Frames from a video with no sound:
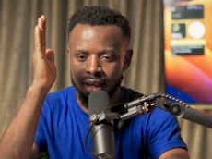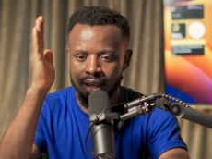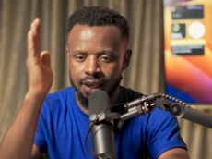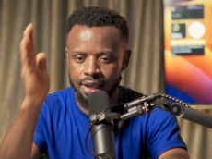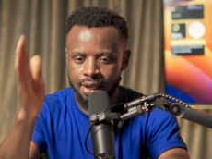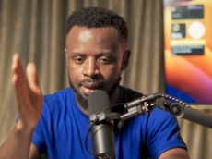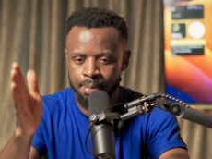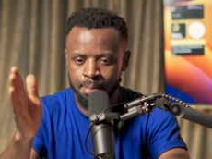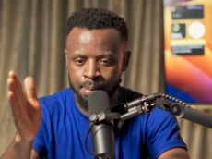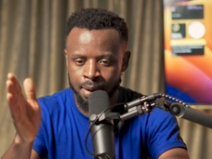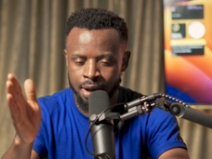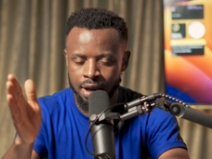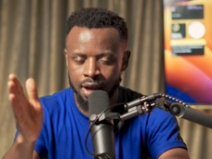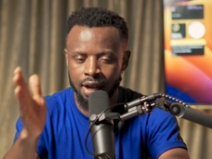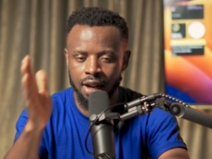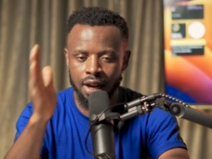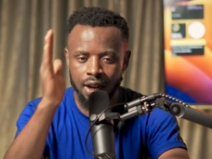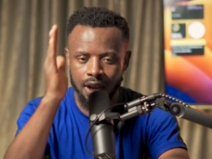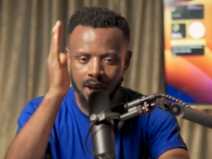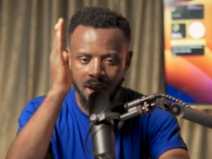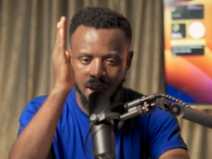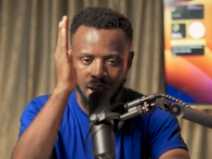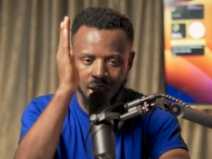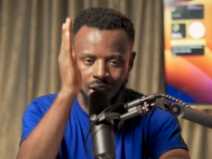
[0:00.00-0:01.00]
email
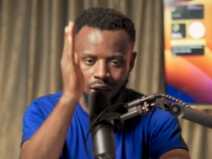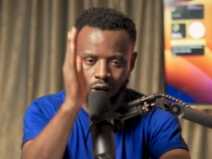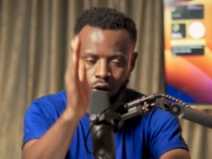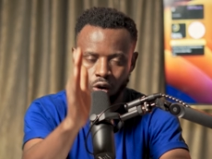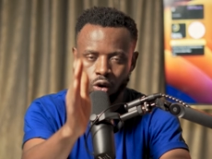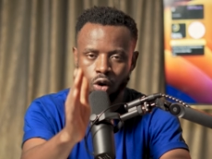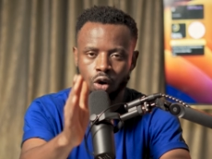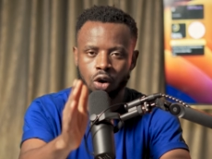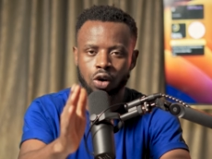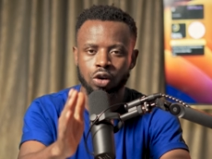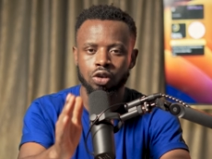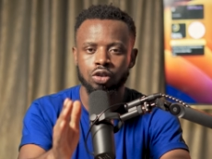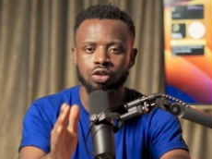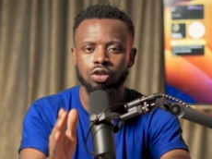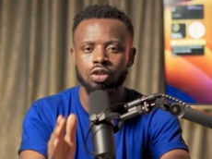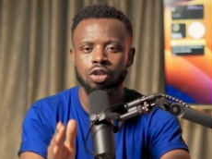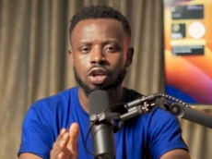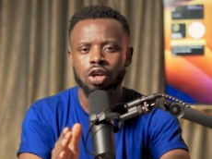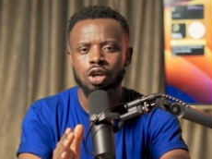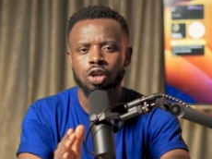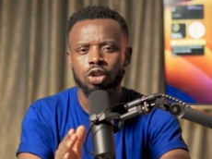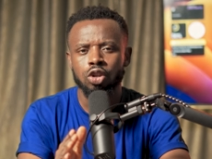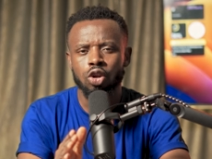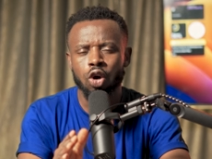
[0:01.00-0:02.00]
and calls.
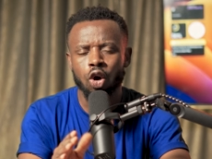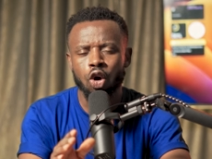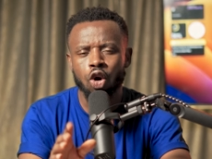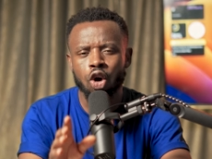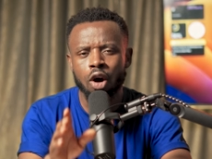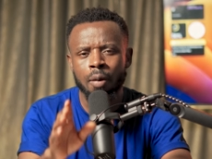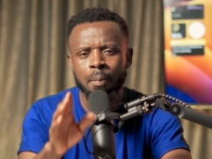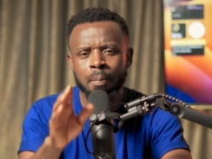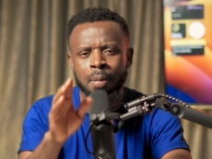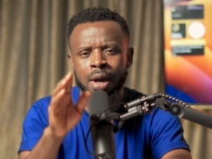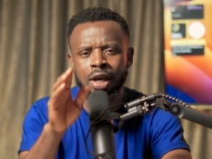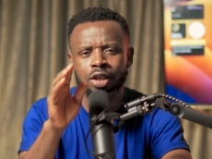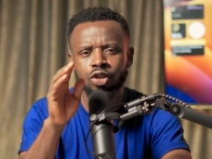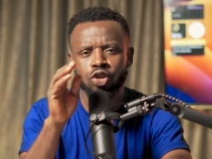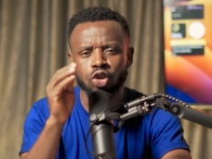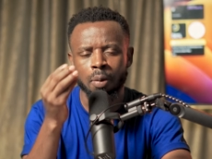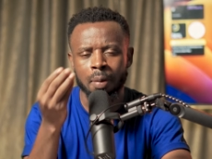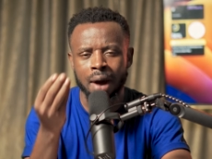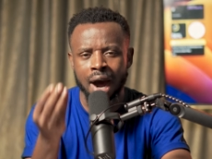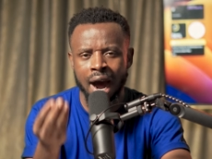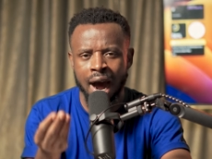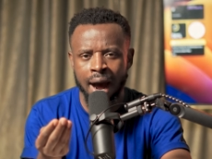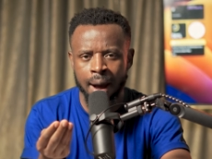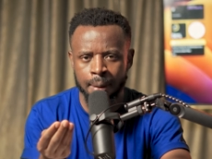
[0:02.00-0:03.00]
To come make
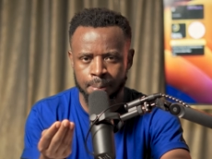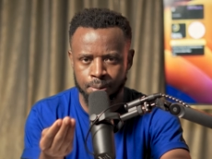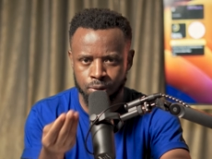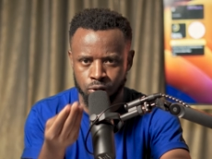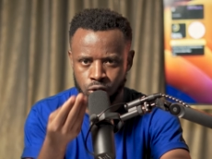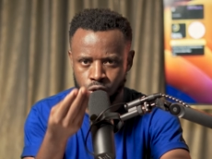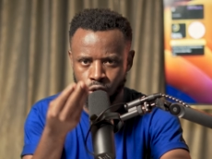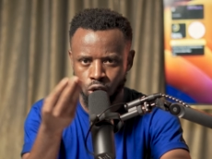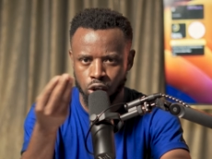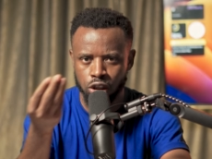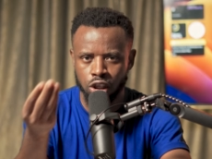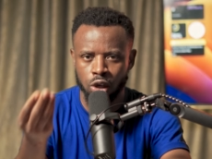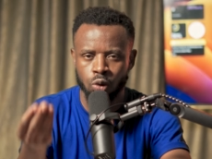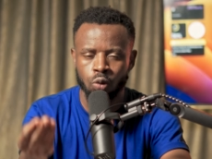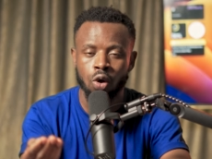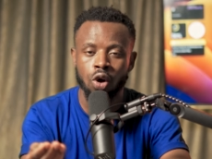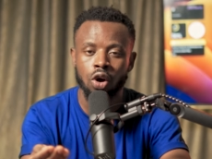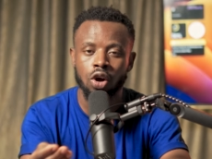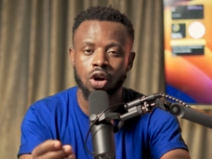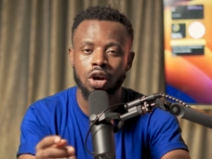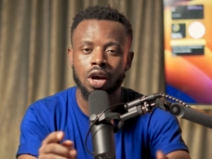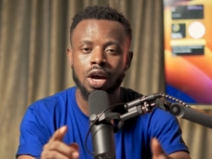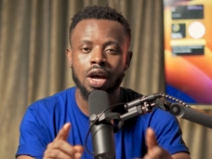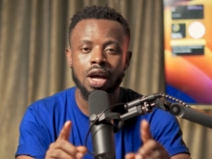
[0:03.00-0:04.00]
some apps, not they
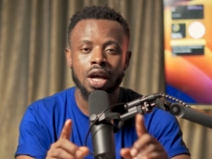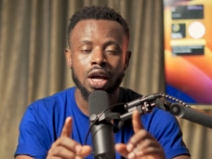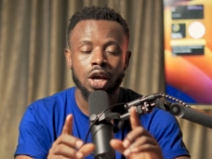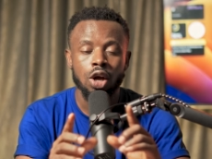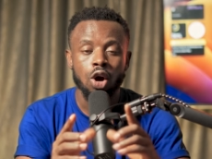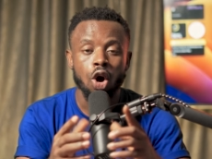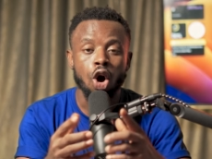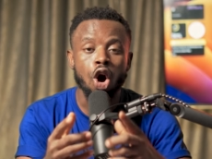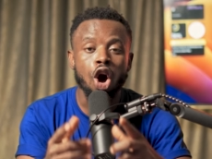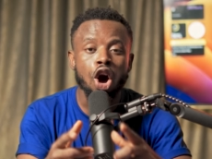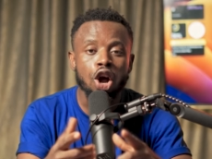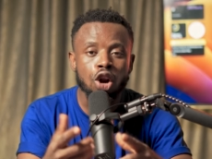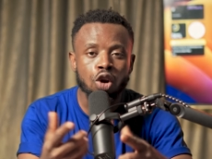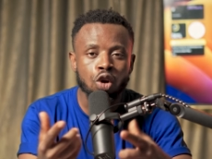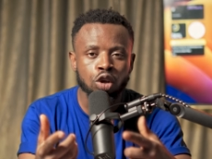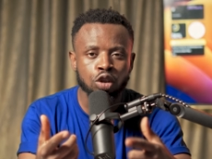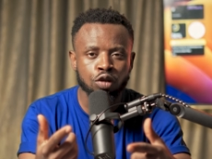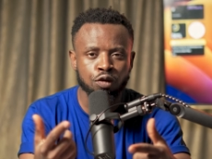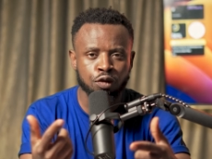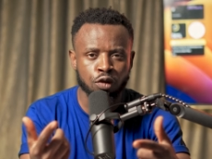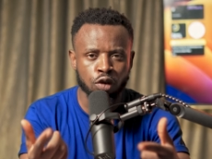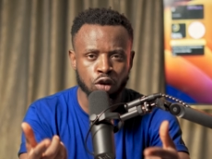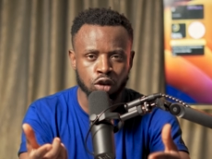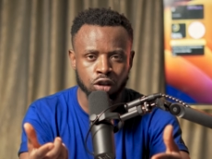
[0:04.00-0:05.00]
work. All
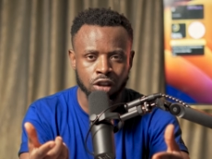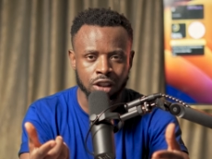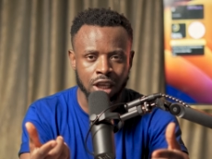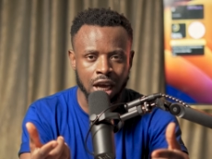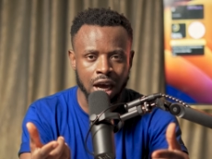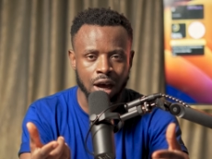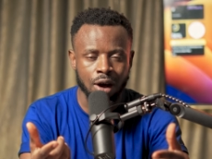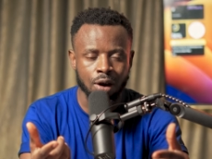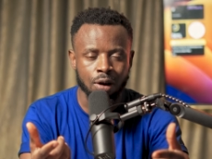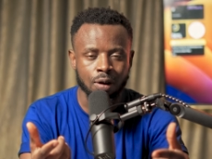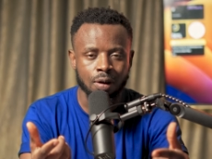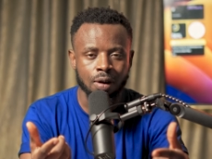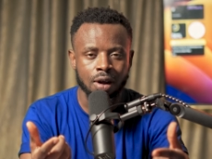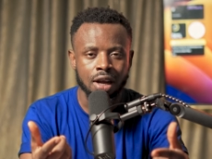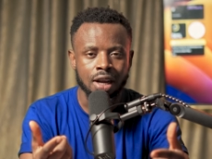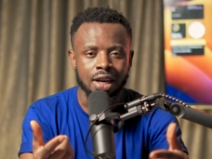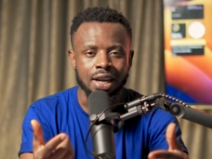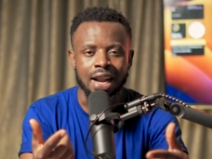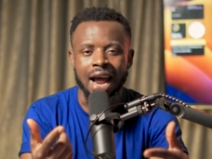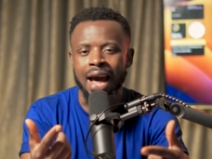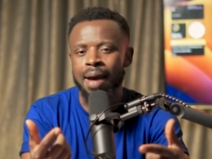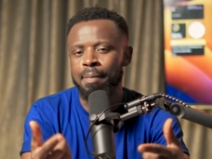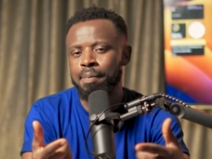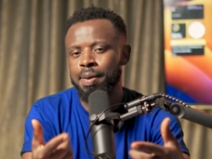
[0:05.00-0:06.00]
those phones now
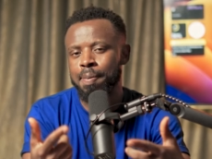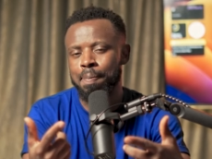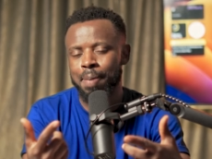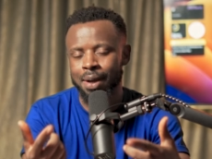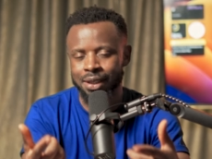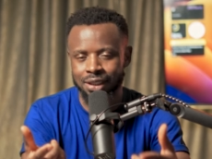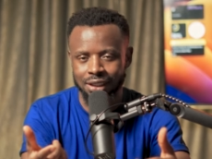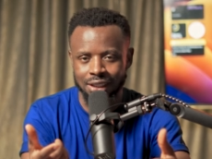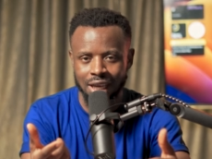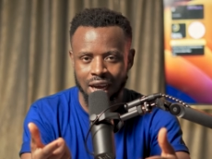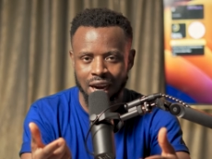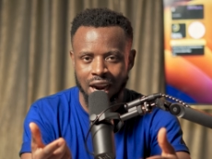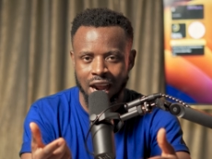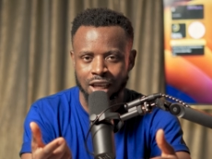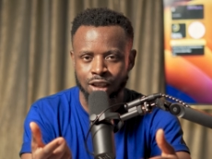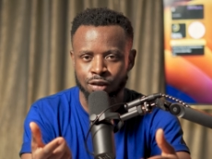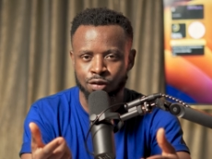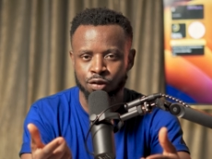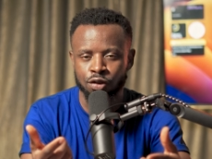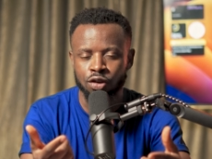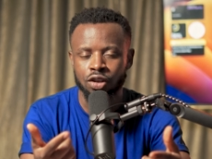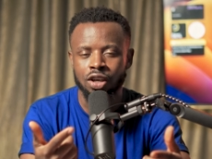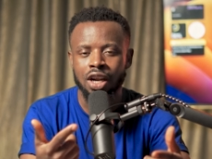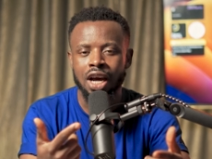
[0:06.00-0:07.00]
be
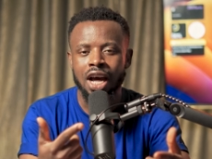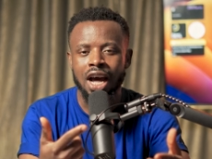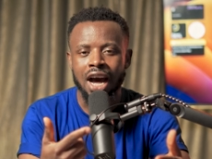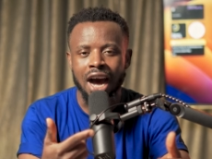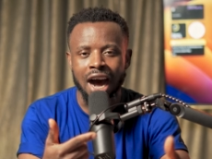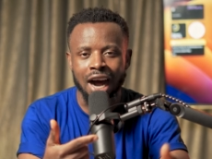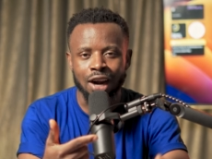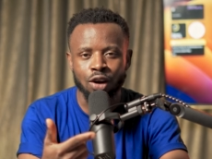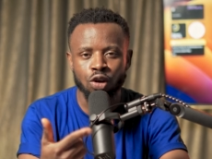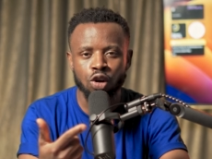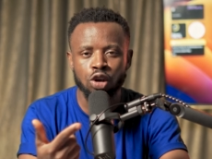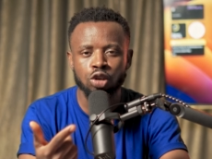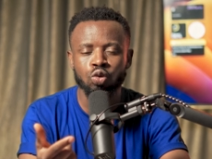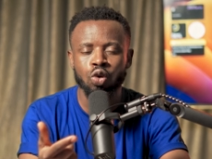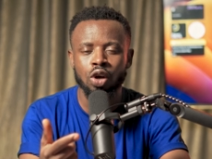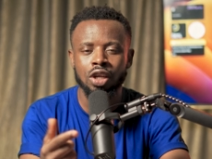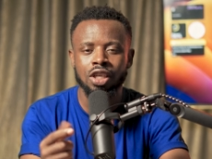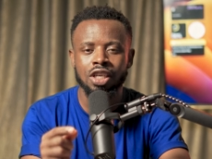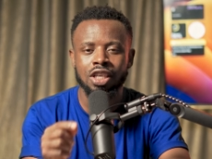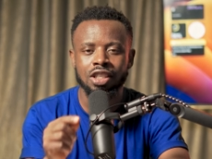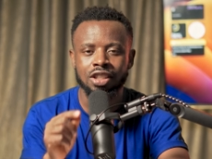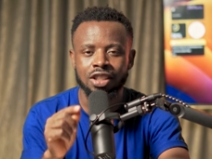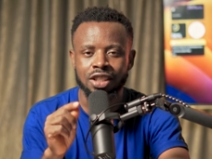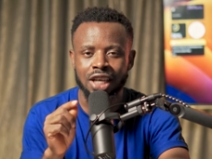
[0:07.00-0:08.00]
personalized phone. And those
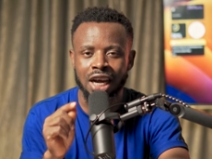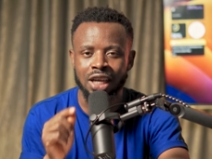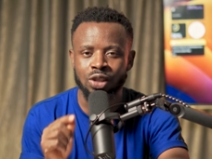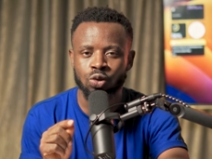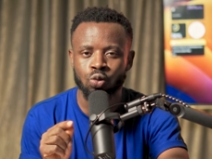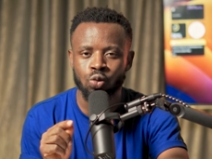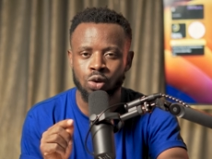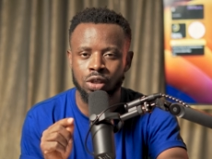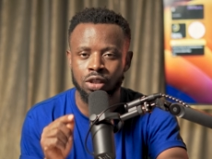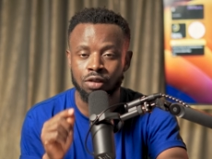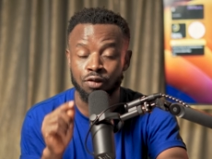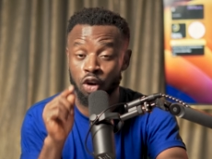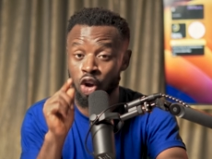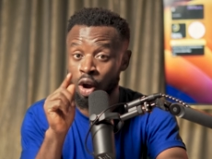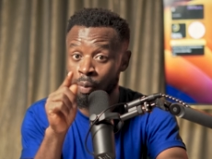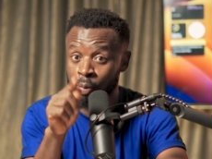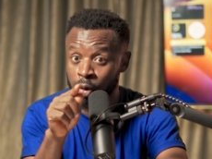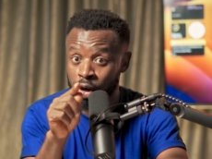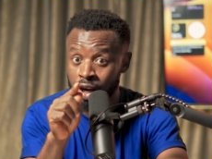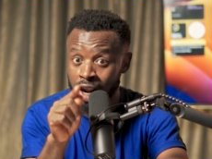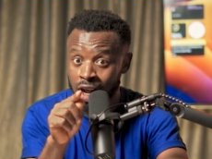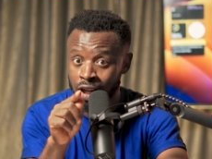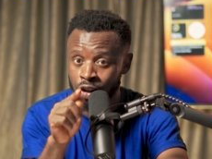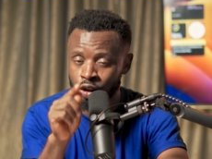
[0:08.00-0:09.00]
ones, they start with, for your
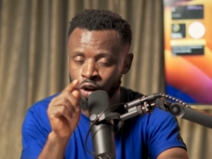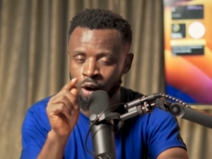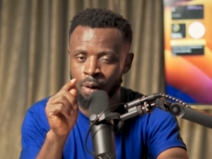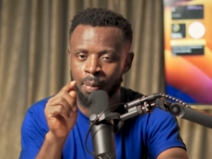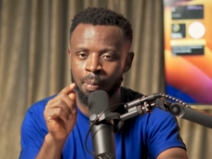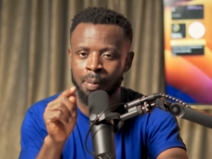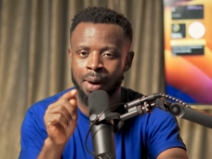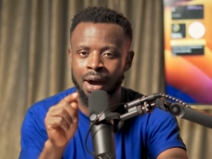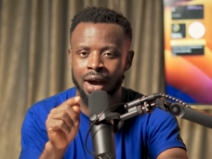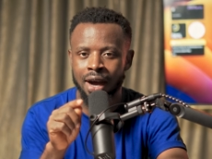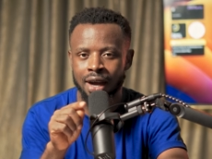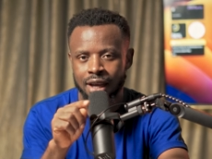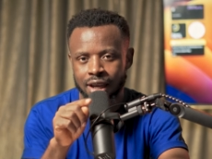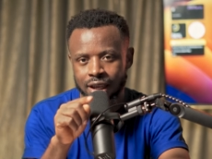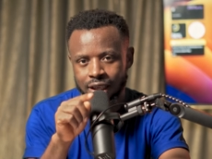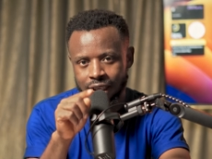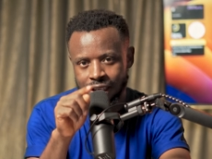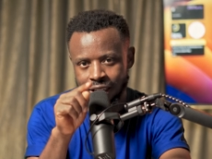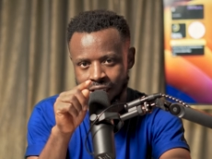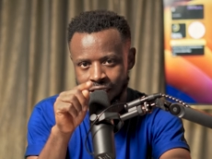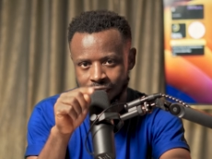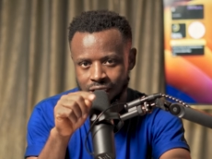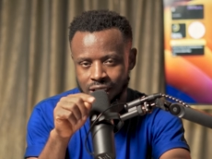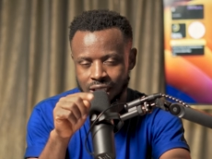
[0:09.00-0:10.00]
model number,
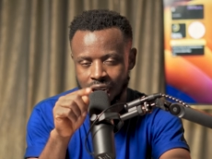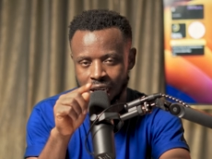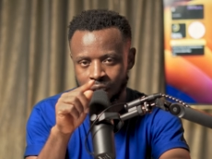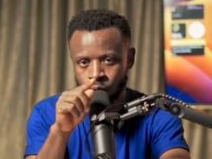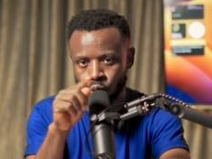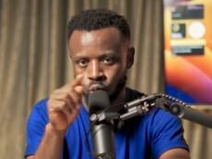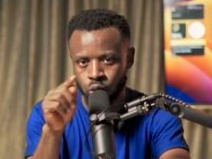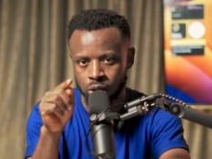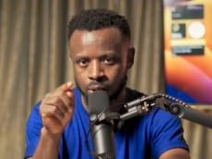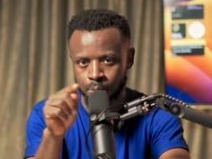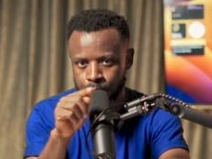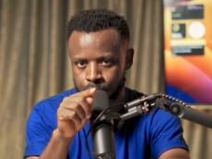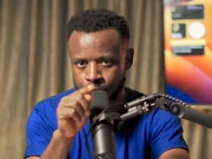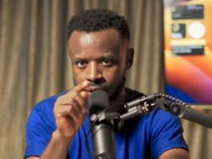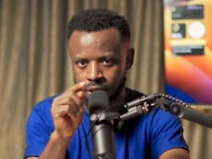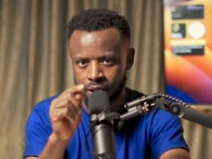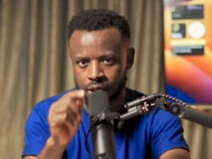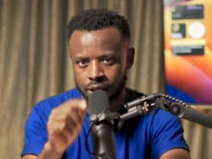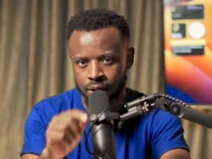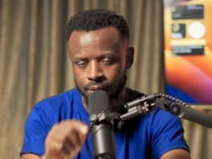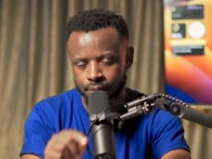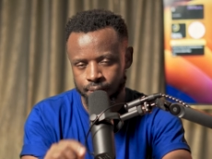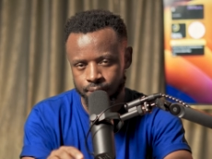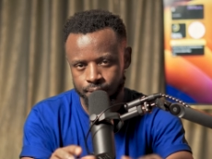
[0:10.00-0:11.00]
they start with
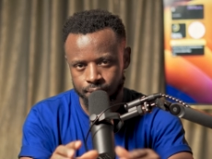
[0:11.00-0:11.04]
P.